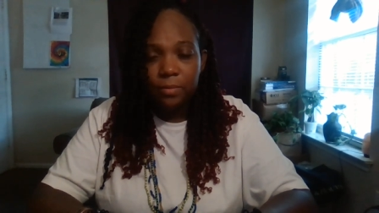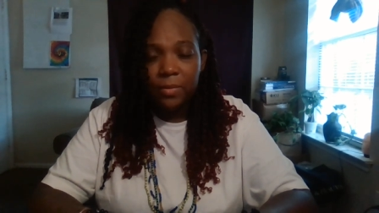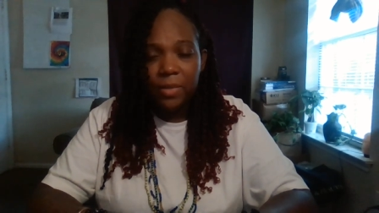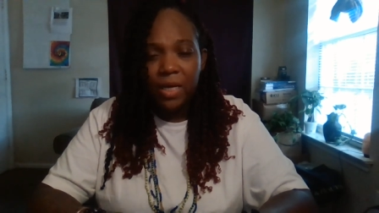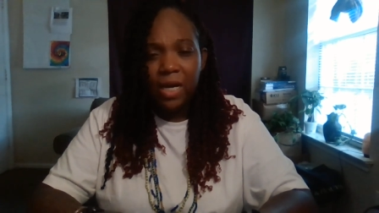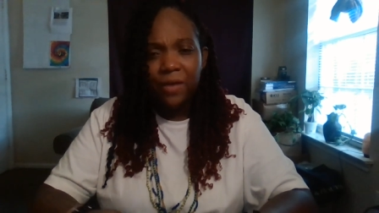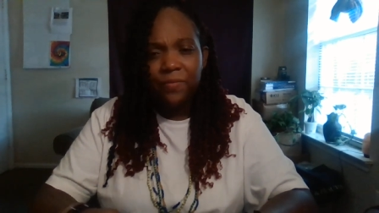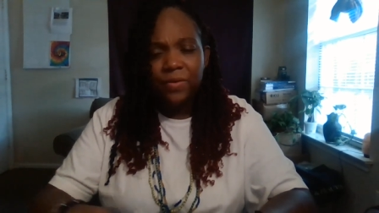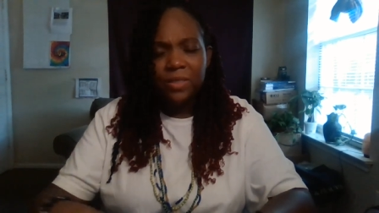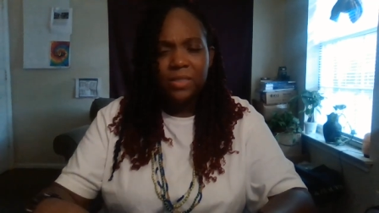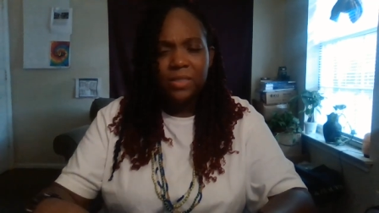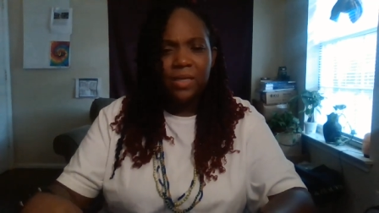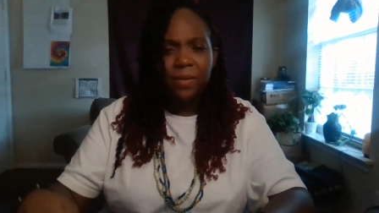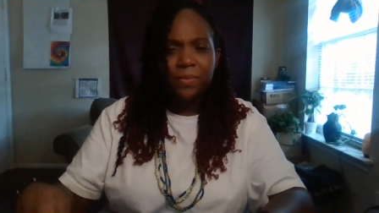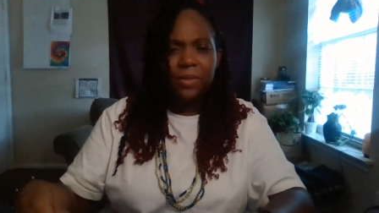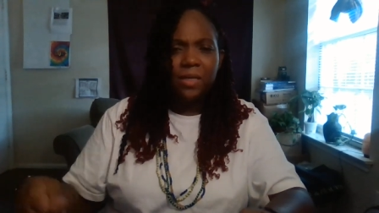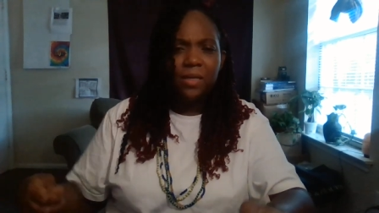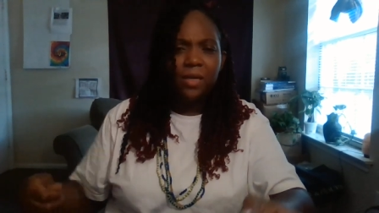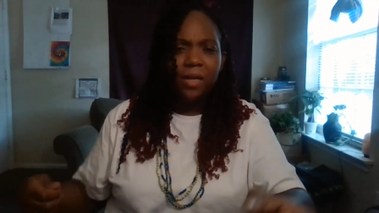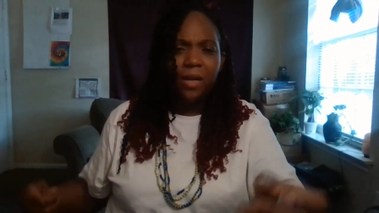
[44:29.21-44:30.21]
I've
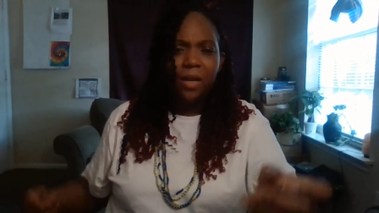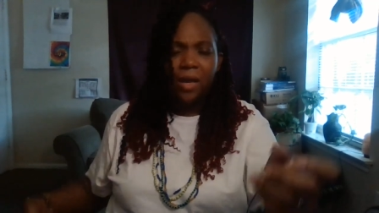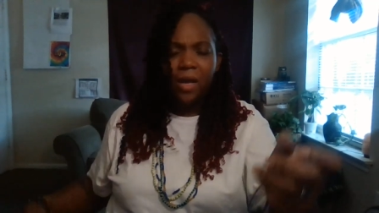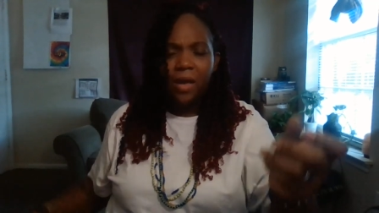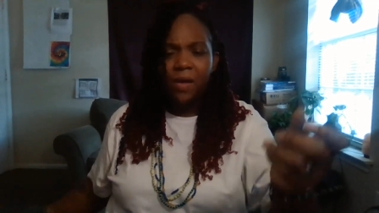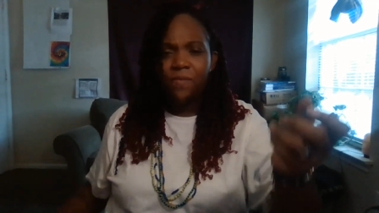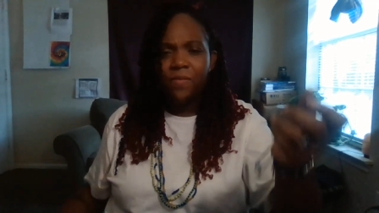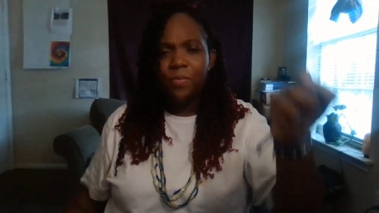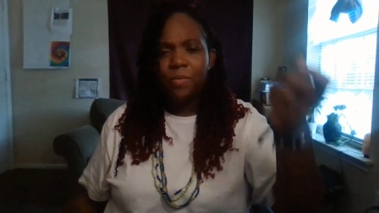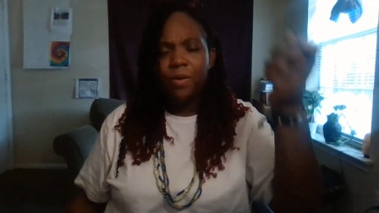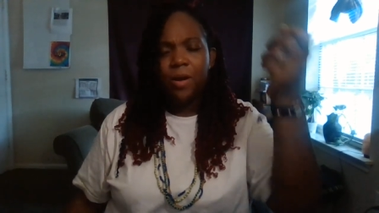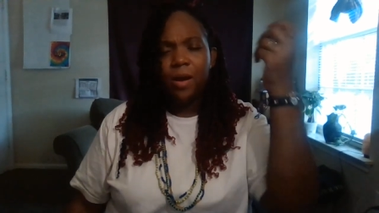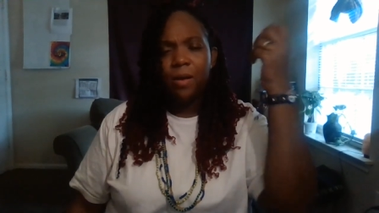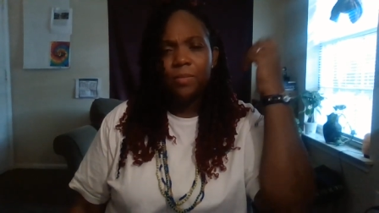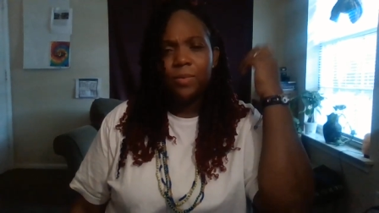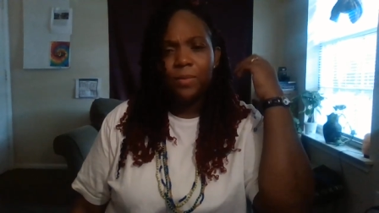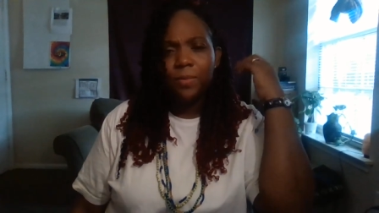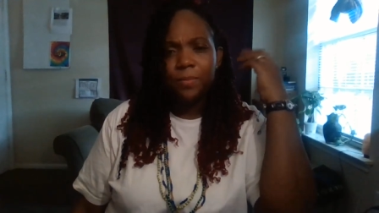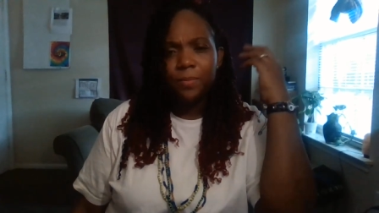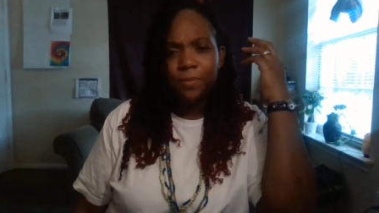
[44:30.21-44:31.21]
accepted that I have a
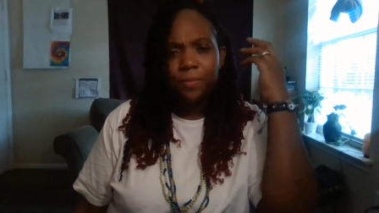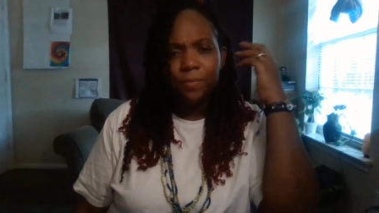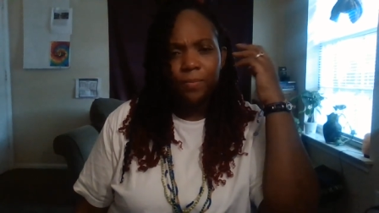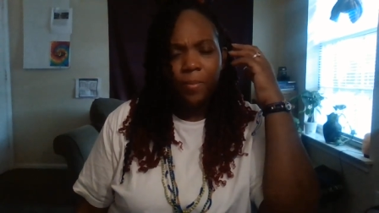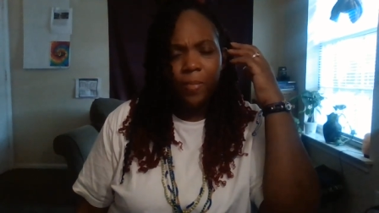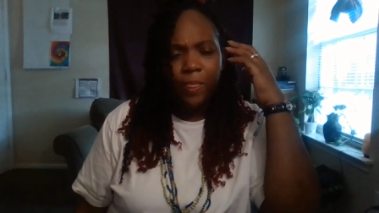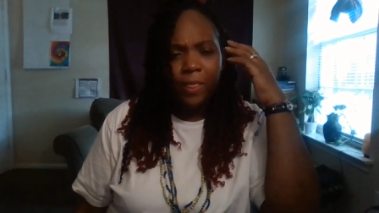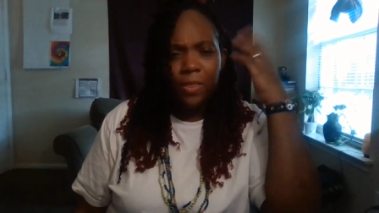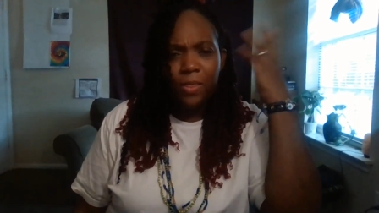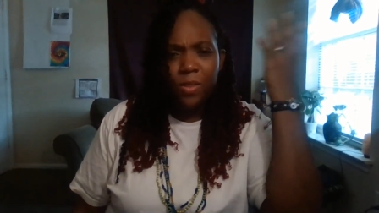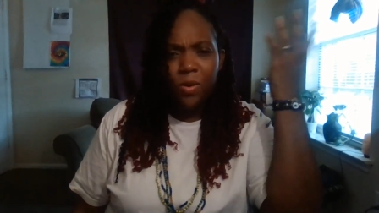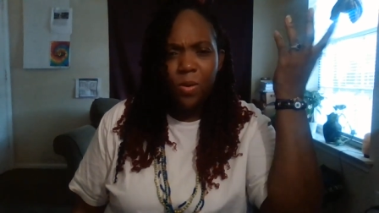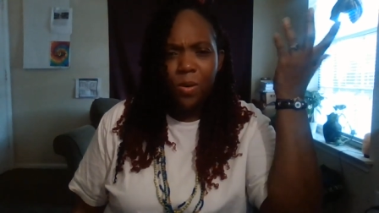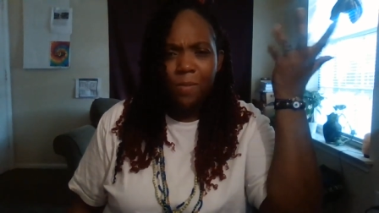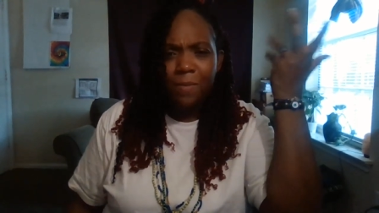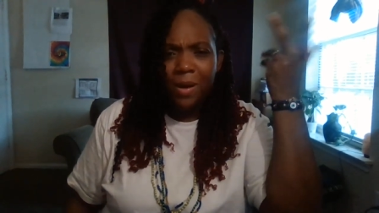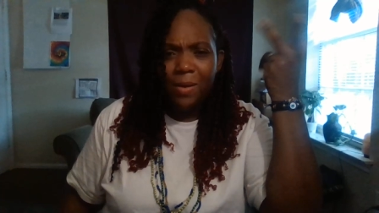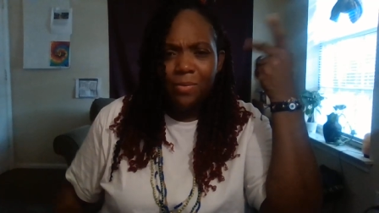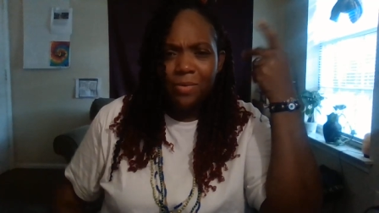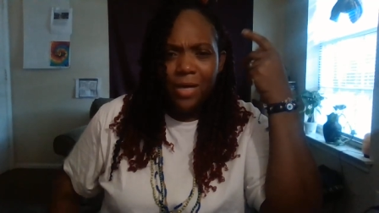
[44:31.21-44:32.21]
problem. You know what
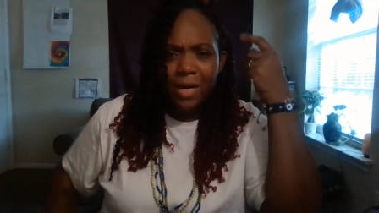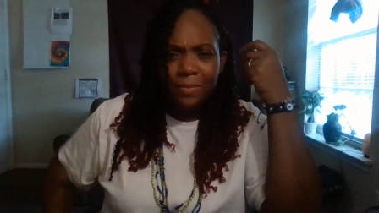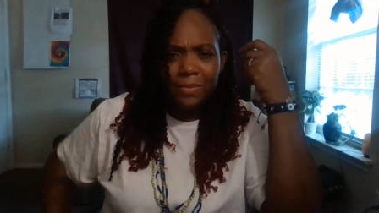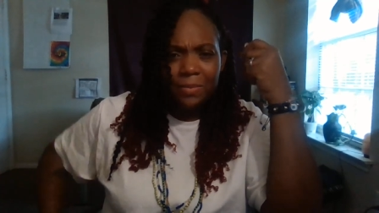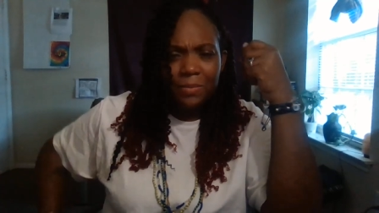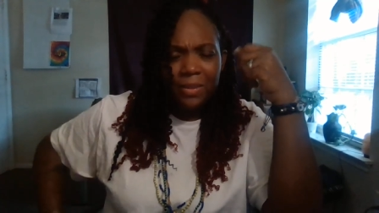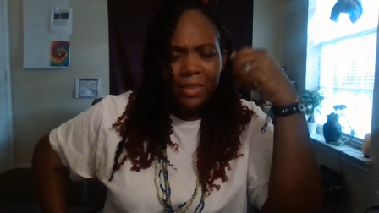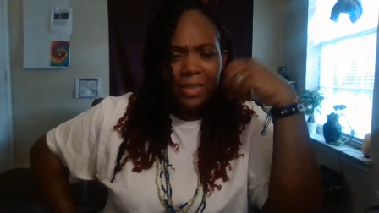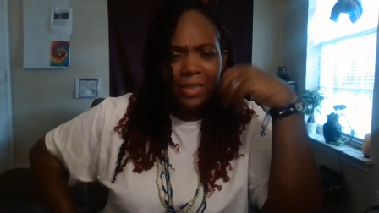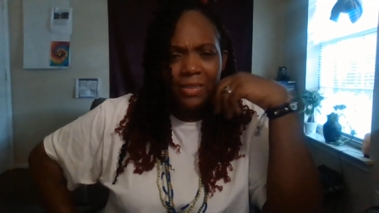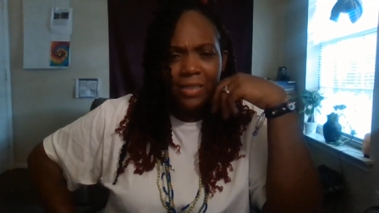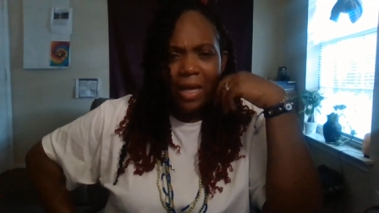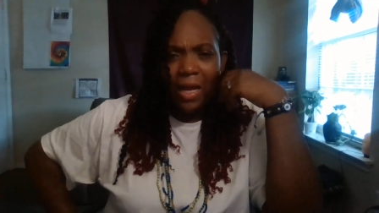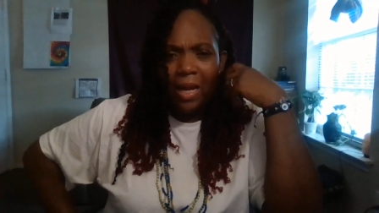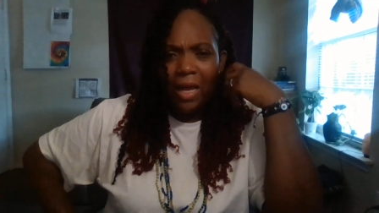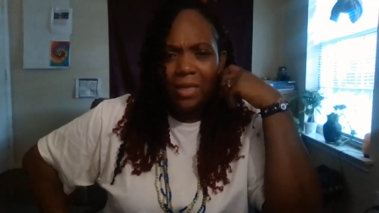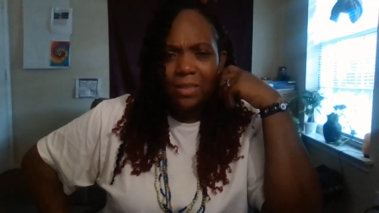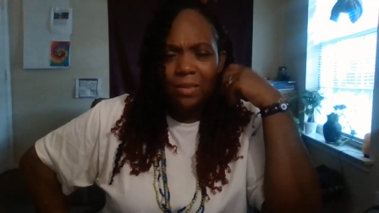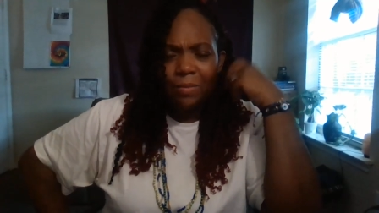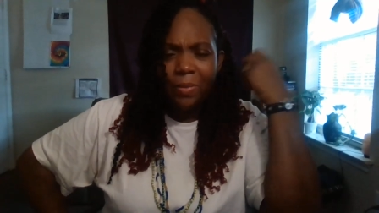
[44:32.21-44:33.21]
my problem is? I
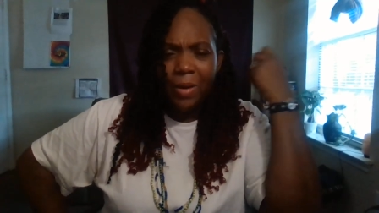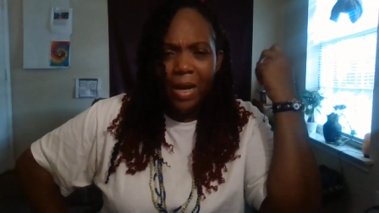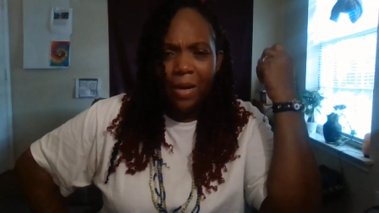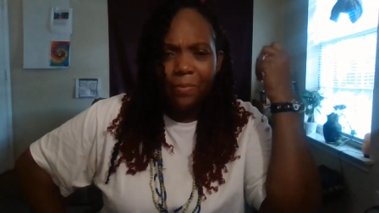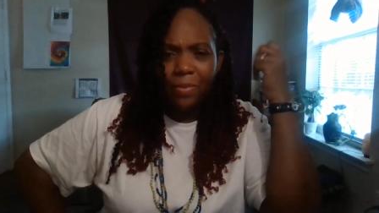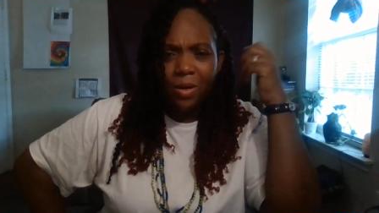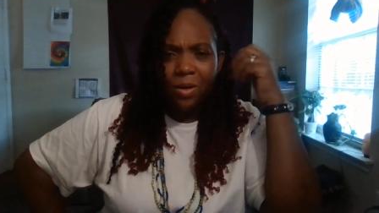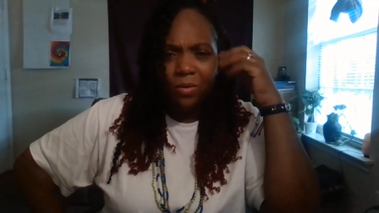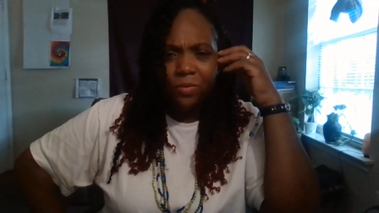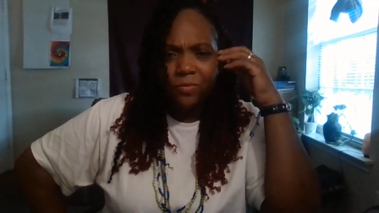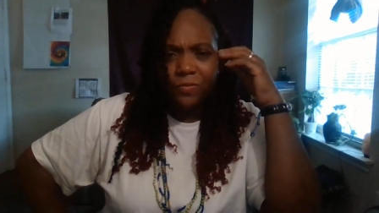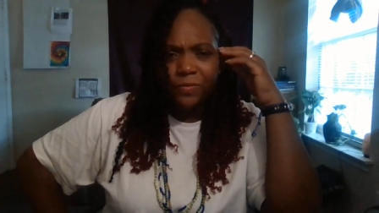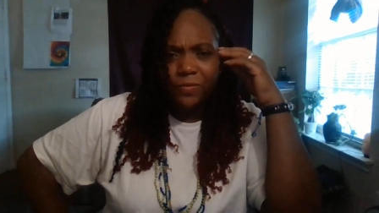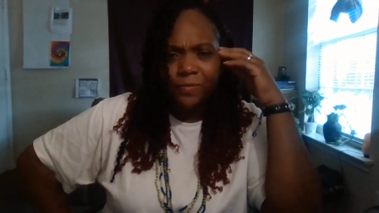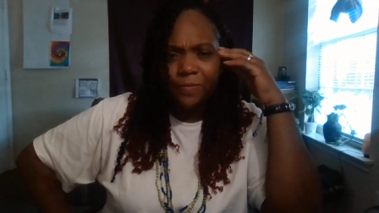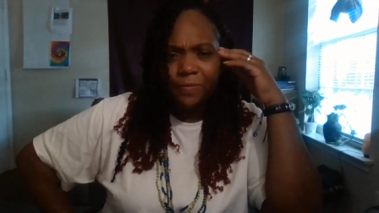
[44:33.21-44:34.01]
like to pop off.